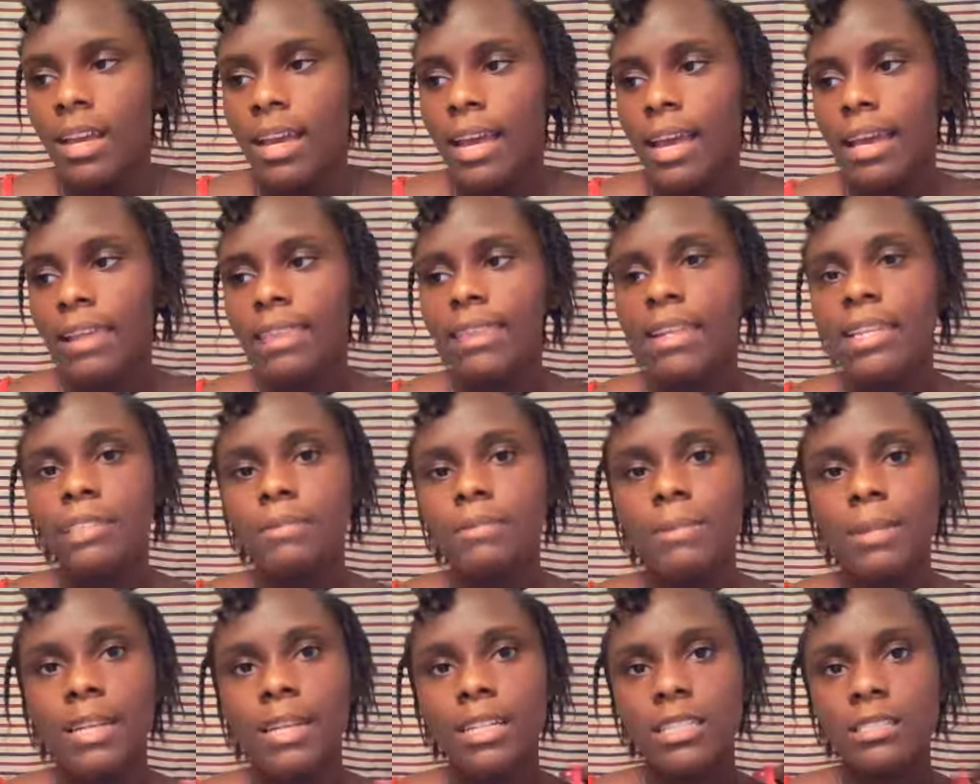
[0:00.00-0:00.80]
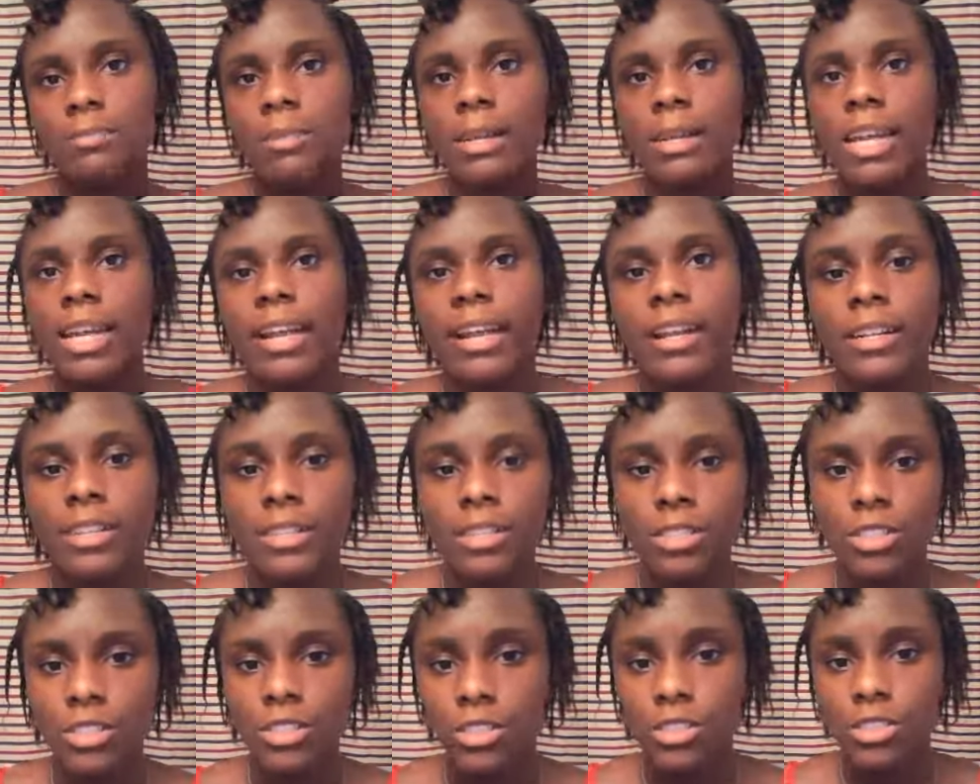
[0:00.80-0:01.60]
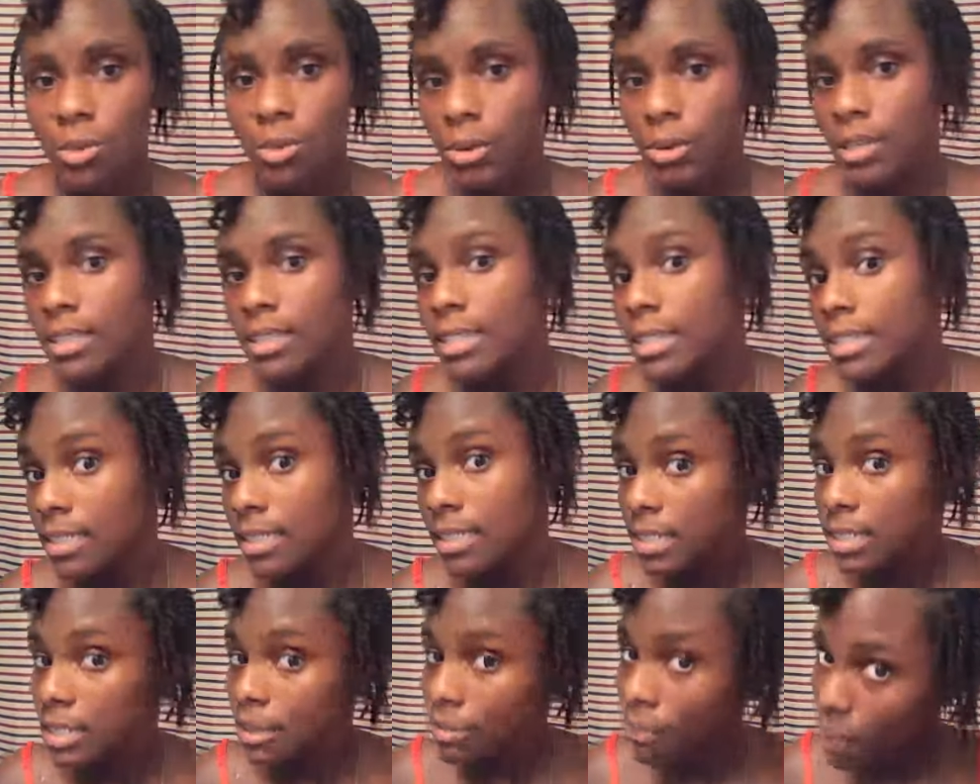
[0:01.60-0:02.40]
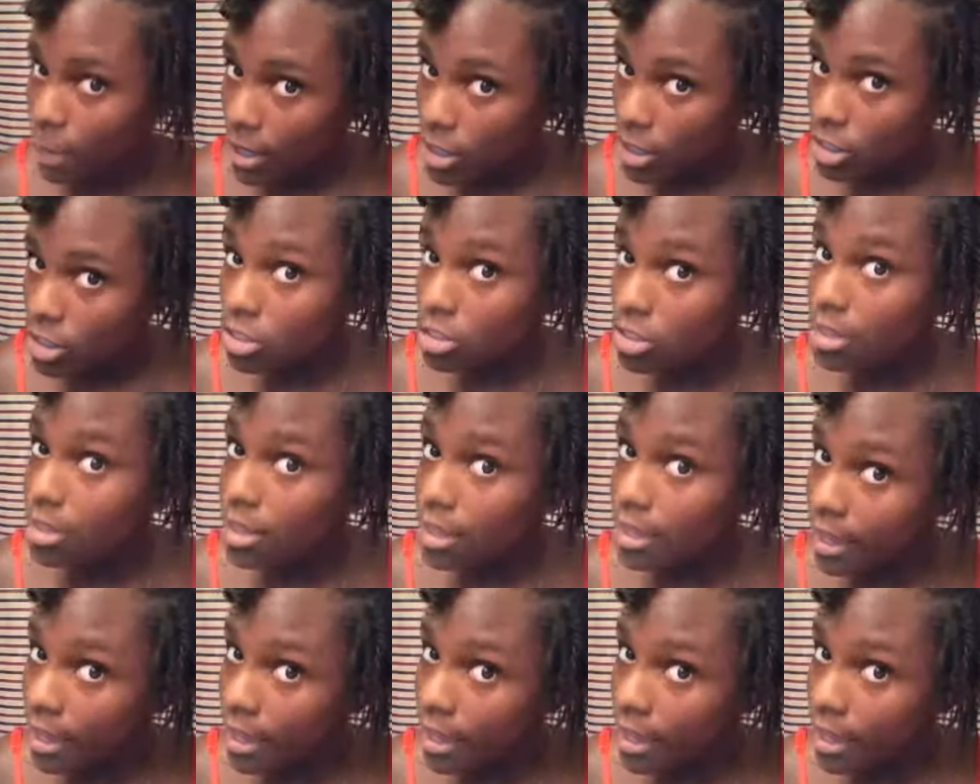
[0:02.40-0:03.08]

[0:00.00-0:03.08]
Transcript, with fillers: and that's because my hair is short especially